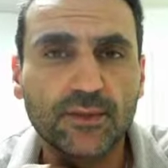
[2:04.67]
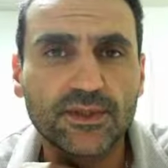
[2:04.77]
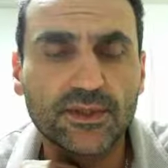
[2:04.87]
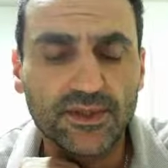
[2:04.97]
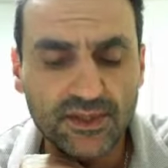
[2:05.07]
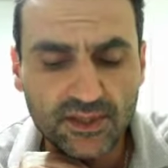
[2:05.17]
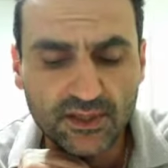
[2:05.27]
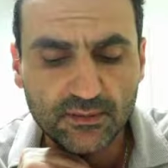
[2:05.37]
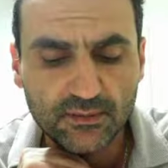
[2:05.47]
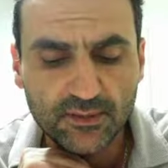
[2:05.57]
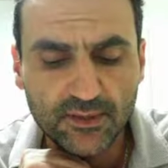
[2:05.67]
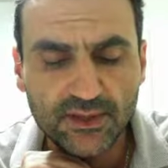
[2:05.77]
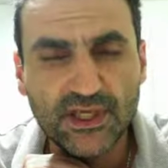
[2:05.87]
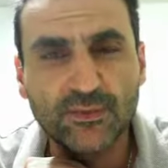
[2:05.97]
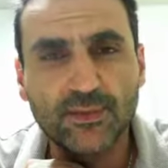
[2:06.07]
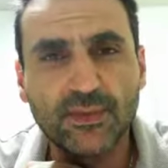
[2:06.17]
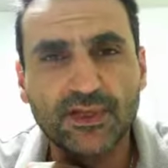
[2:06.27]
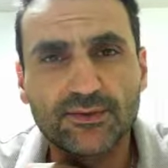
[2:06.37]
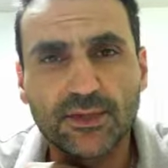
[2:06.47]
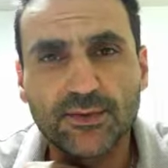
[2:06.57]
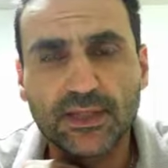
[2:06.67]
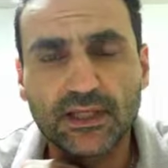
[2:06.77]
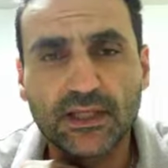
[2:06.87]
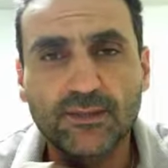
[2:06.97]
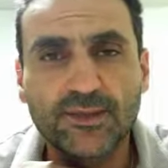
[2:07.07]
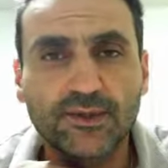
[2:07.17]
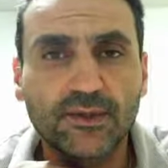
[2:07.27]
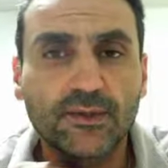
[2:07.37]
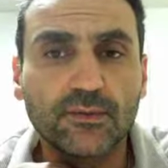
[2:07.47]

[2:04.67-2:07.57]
which is a chapter about Dreams Can Come True,